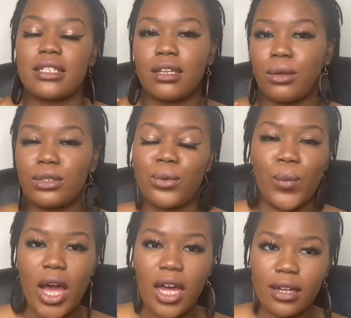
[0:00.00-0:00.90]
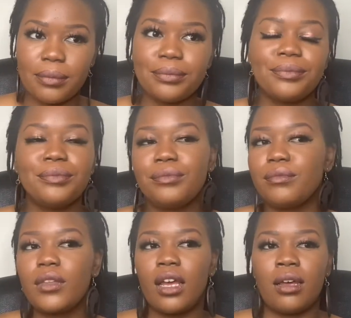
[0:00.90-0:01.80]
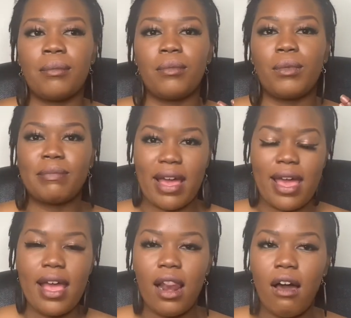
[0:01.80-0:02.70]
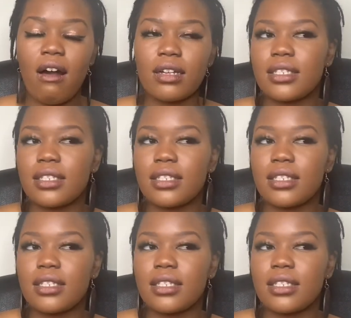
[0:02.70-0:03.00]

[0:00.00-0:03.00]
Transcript: to go to work with my hair locked.